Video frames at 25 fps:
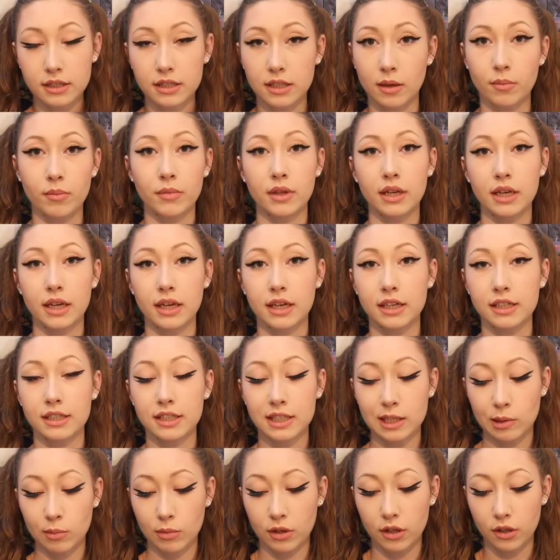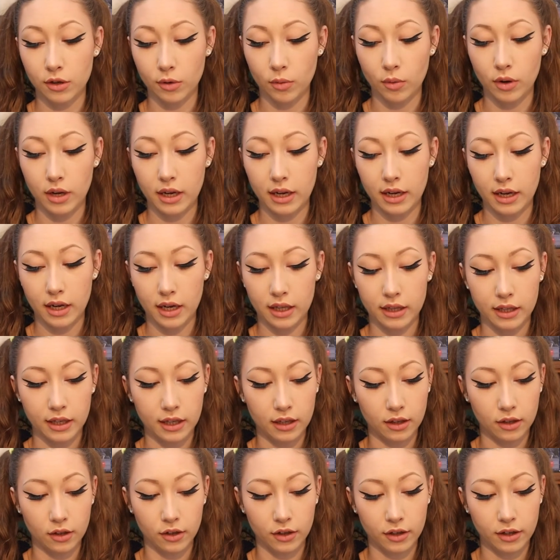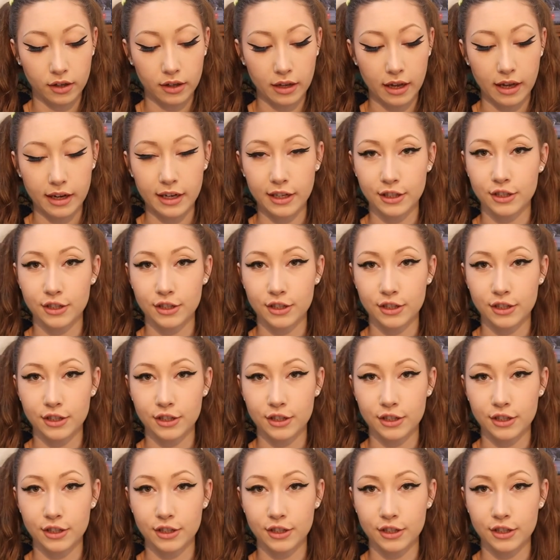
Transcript: something in a similar way and they look at